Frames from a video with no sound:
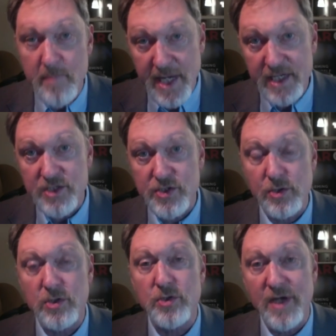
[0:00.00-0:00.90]
Make
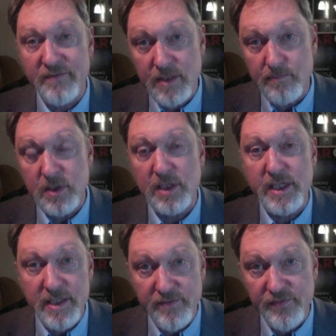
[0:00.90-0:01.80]
sure you have
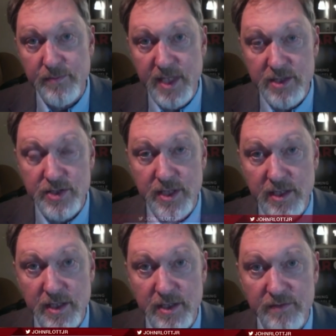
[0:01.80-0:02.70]
complete information
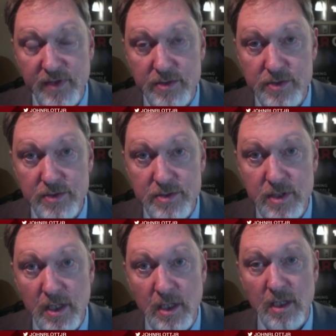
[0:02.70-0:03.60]
on the
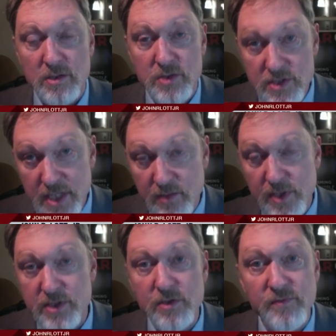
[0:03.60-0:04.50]
individuals, just like
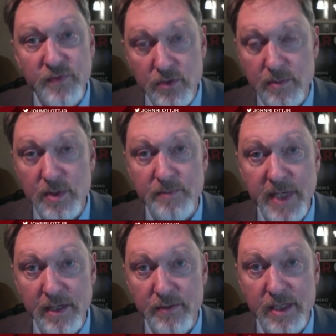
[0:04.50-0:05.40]
we do for criminal
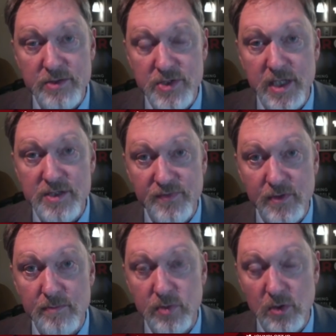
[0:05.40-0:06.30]
background checks
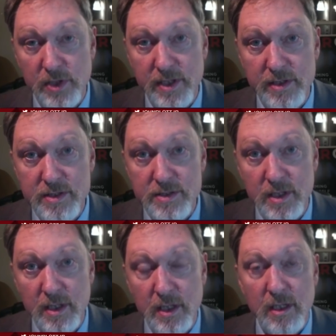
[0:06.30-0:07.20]
for
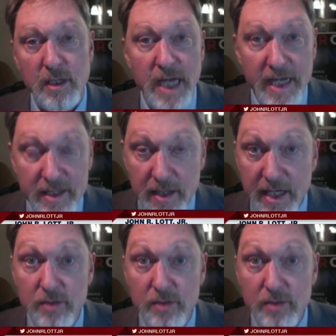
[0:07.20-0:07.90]
employees, and